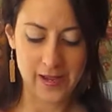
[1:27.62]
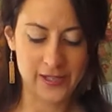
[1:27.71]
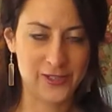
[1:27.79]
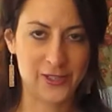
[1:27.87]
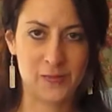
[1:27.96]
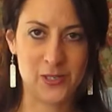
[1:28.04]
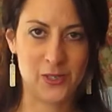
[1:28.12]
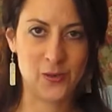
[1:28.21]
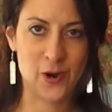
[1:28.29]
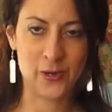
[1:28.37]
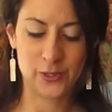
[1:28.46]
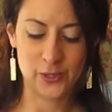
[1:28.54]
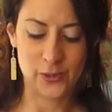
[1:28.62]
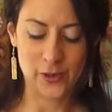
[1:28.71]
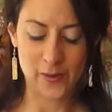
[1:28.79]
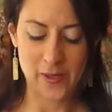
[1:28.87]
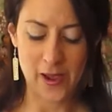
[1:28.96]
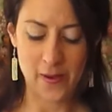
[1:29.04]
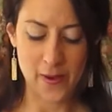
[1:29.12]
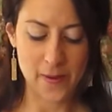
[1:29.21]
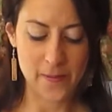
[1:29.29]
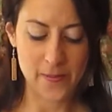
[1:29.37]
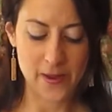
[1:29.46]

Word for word: It's just been too hard to talk about.